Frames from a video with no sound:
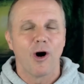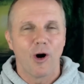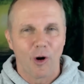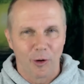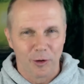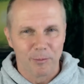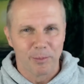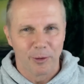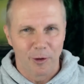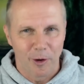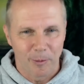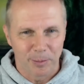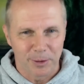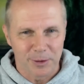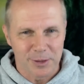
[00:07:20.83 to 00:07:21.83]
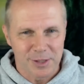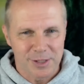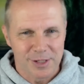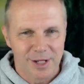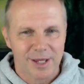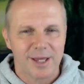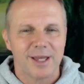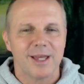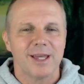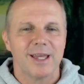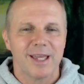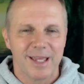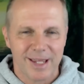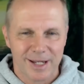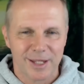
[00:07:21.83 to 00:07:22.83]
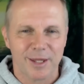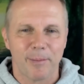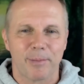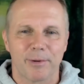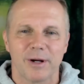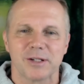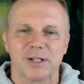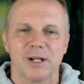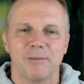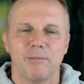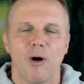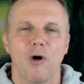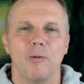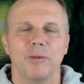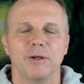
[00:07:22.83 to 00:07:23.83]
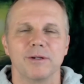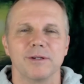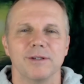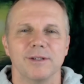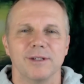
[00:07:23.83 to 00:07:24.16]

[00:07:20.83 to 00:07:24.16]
on purpose in the present moment